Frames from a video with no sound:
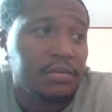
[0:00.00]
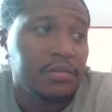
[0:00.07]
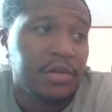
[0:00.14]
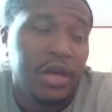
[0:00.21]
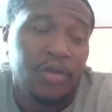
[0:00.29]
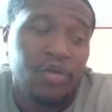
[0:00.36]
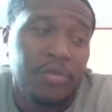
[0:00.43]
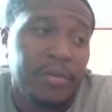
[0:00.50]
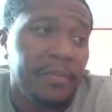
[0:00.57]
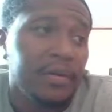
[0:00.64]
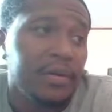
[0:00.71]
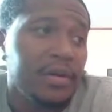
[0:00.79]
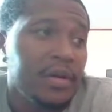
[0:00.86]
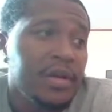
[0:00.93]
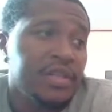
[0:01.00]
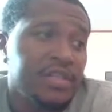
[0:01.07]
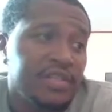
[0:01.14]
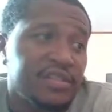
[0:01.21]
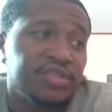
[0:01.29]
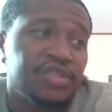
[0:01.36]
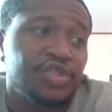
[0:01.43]
You got to remember,
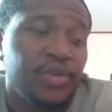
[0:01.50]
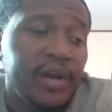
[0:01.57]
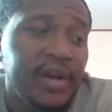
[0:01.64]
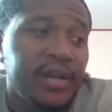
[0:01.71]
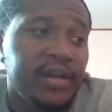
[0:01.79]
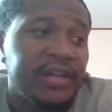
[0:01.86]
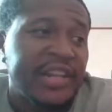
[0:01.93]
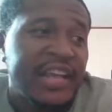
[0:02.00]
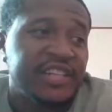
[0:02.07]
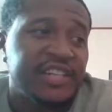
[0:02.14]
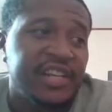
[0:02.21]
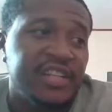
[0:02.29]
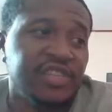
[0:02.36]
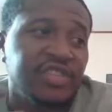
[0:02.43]
since the trade, they just